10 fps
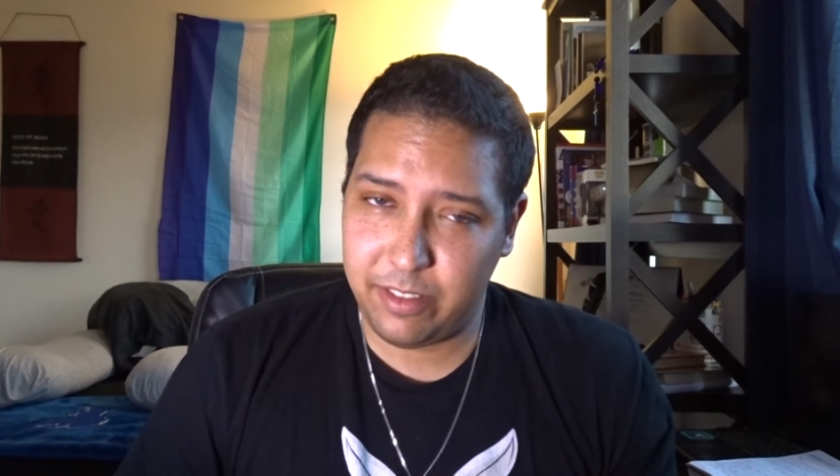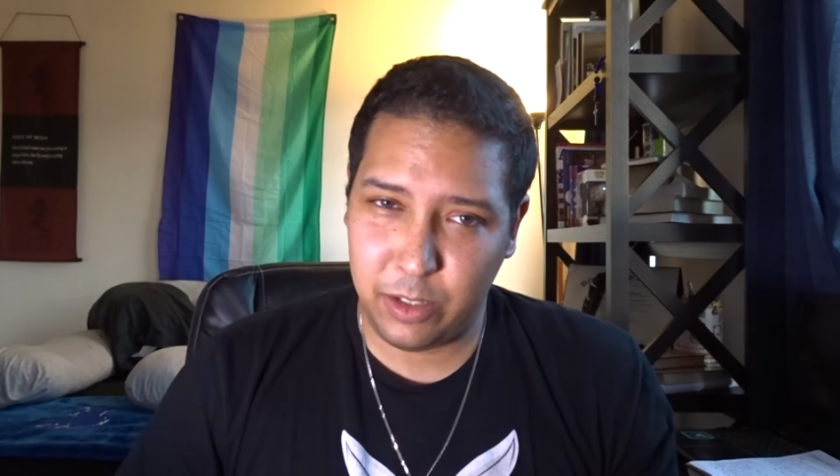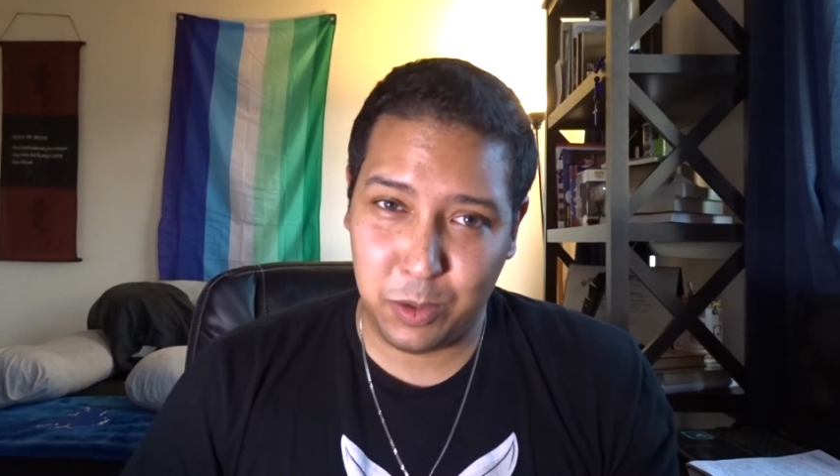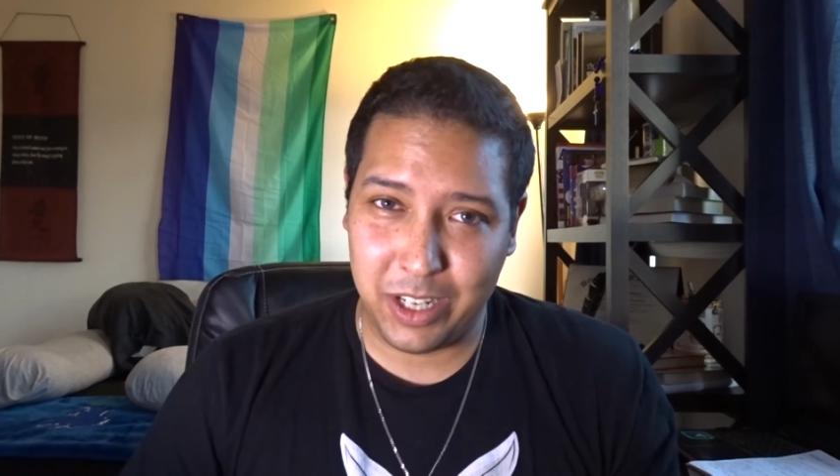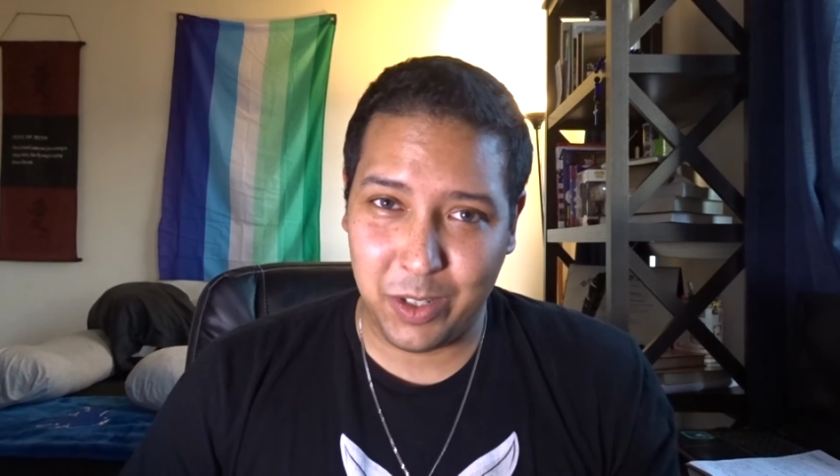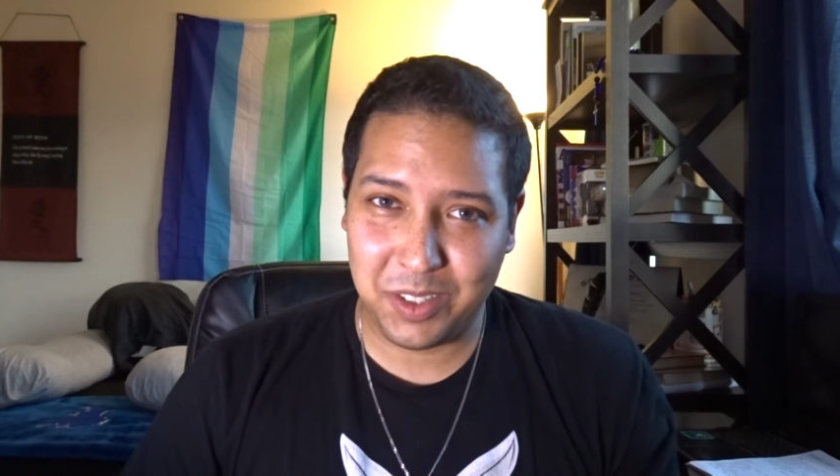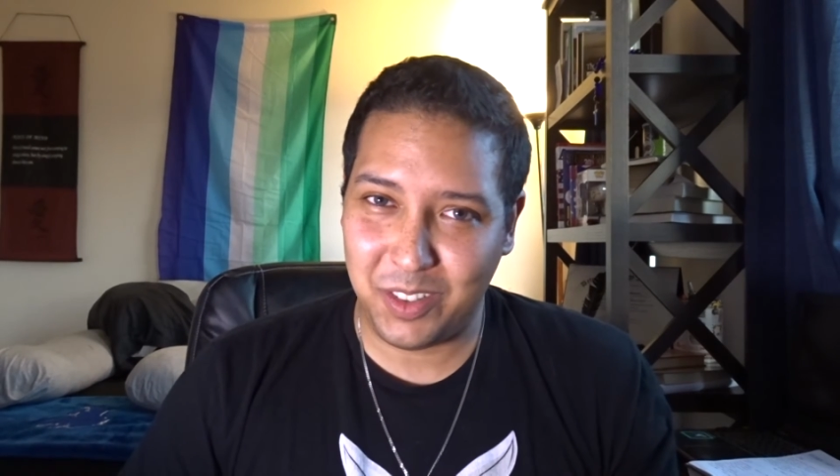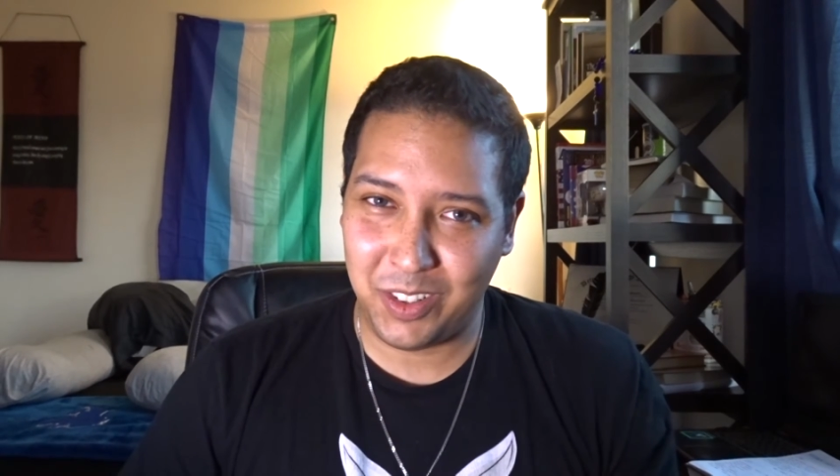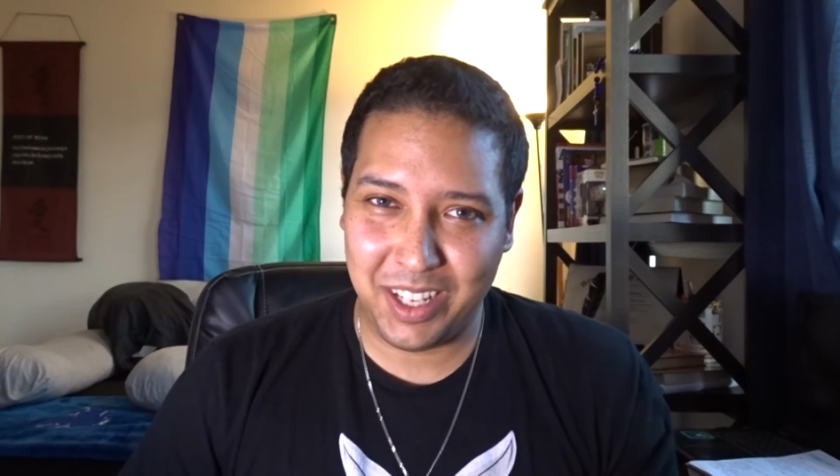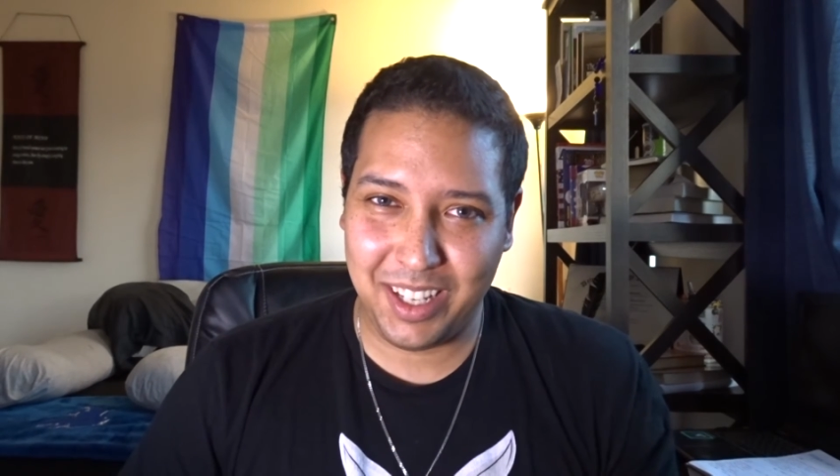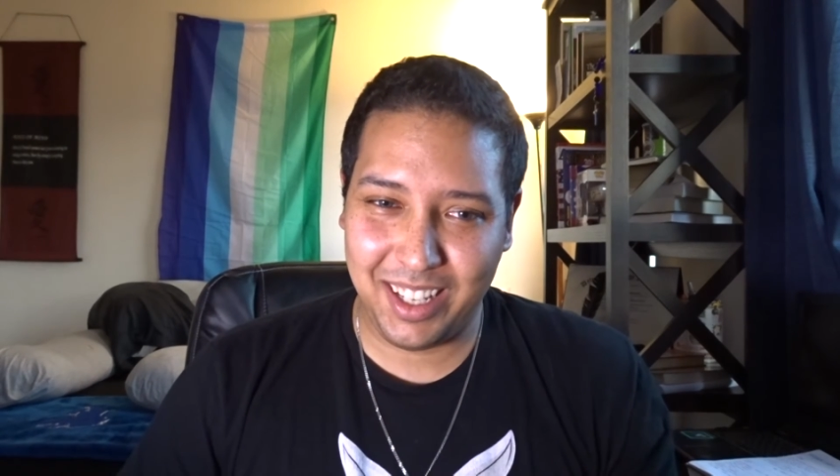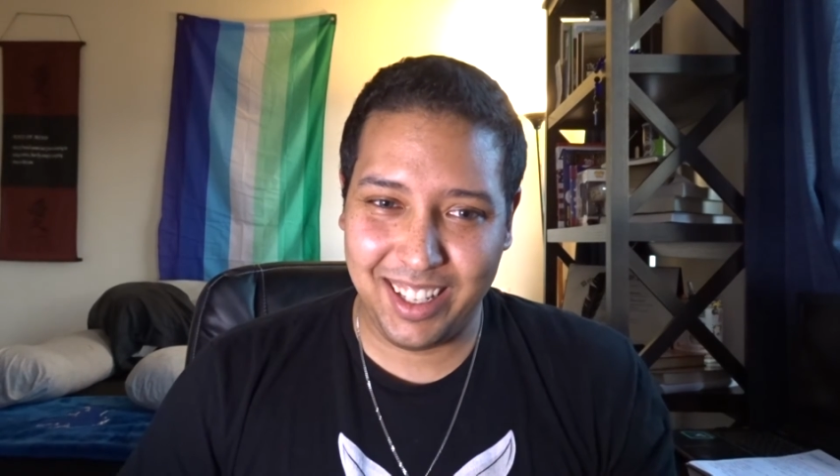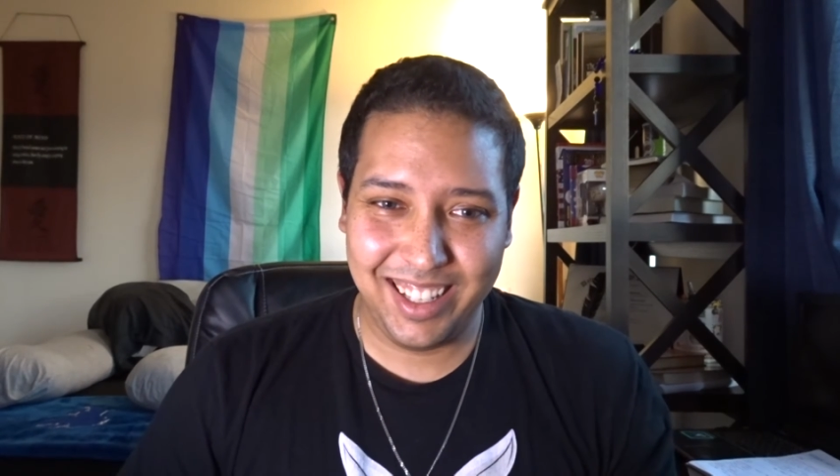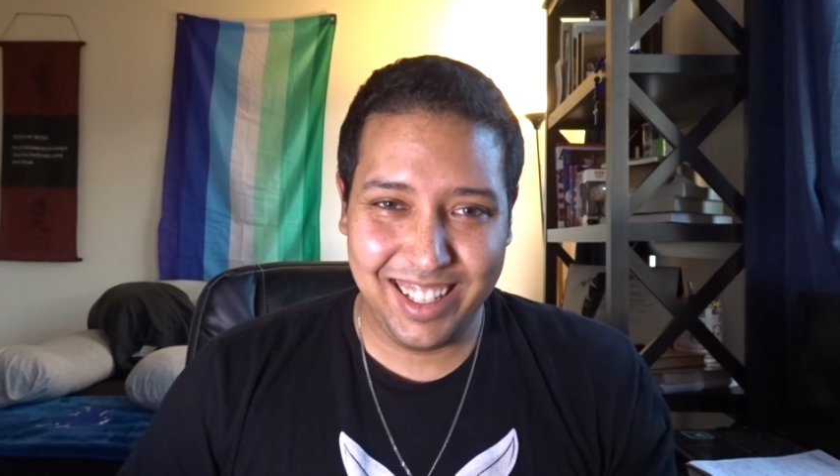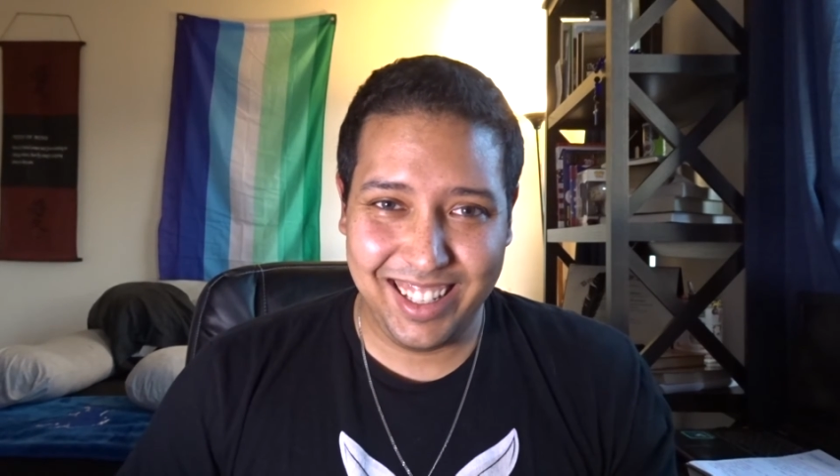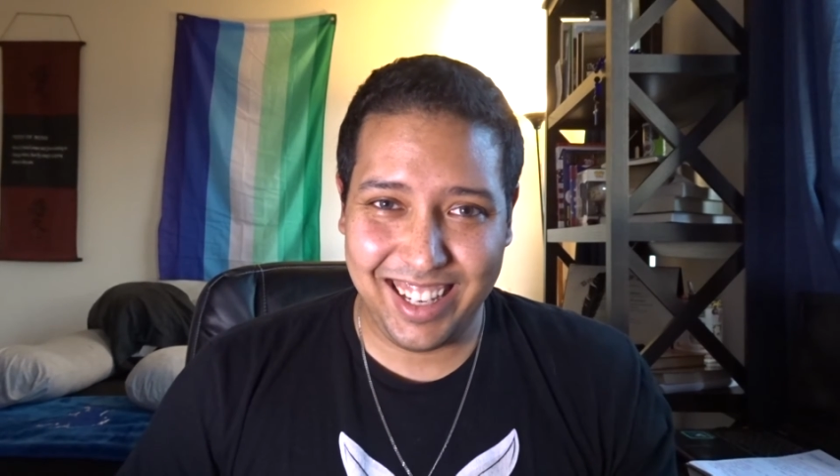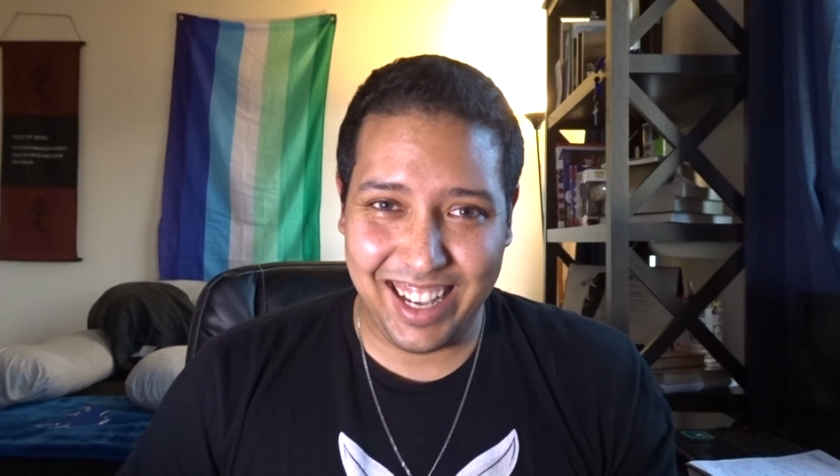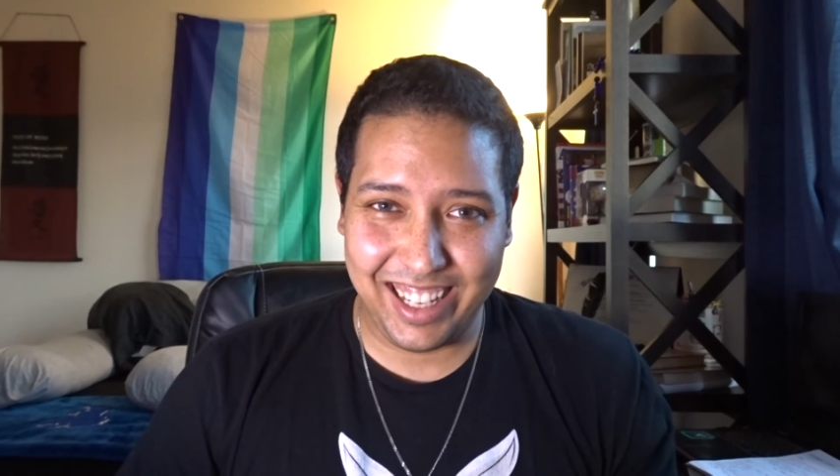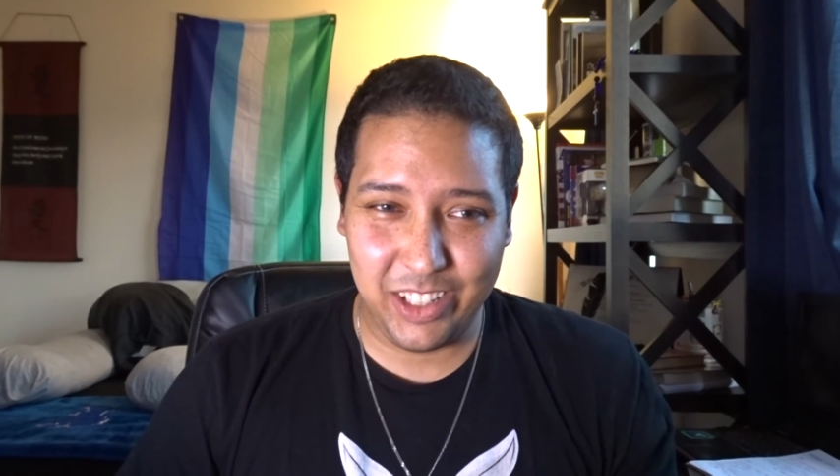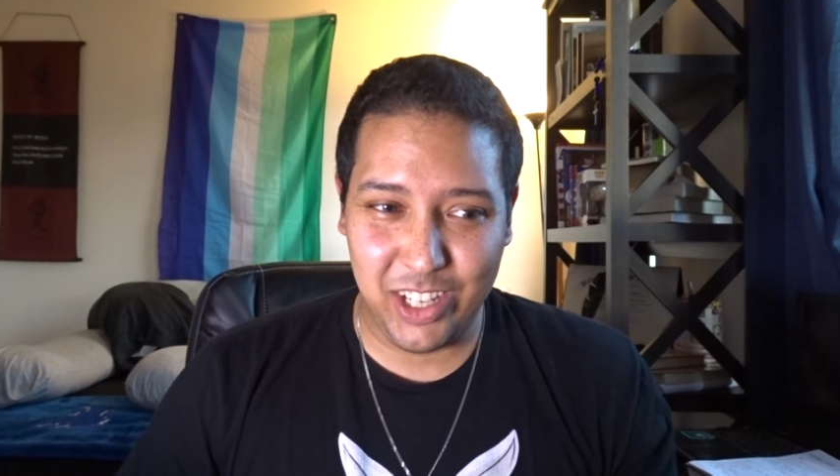who knows? Only
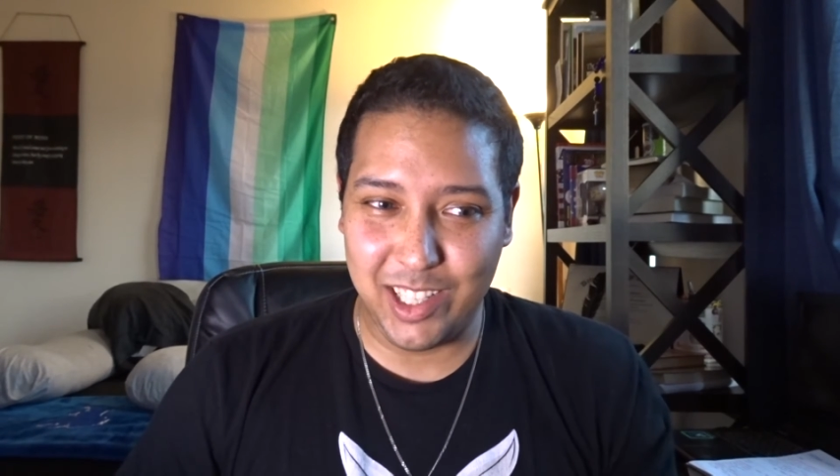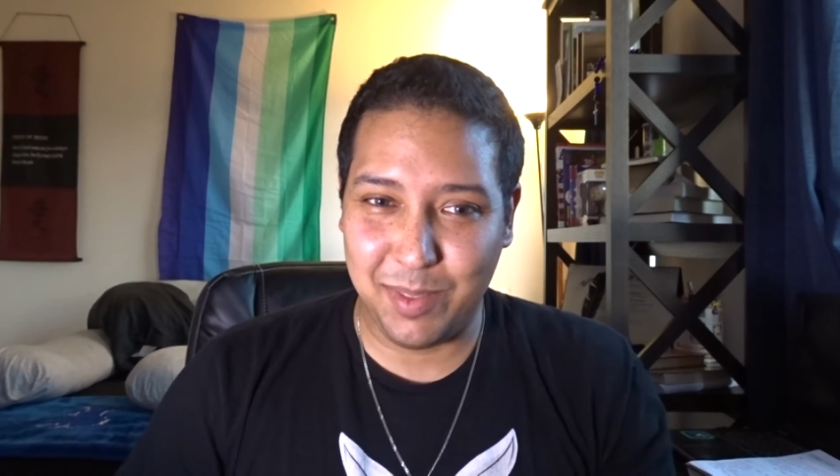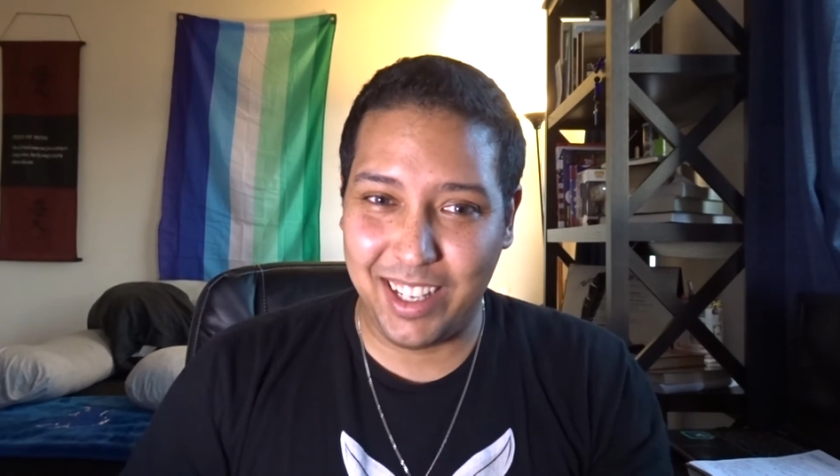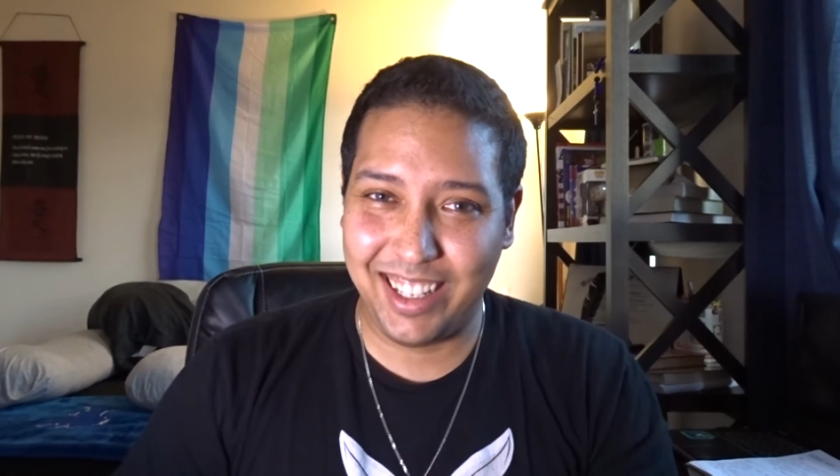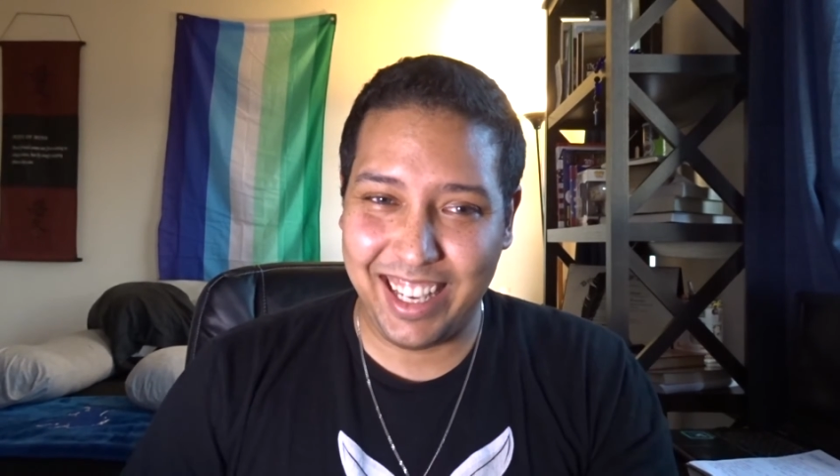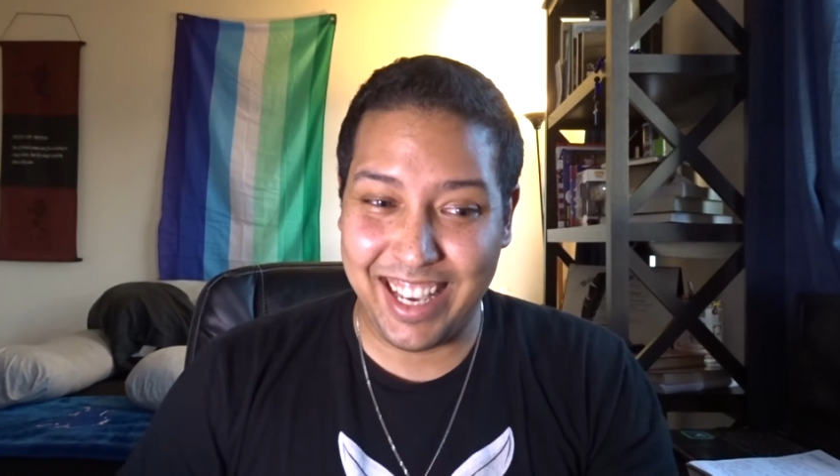God can judge me,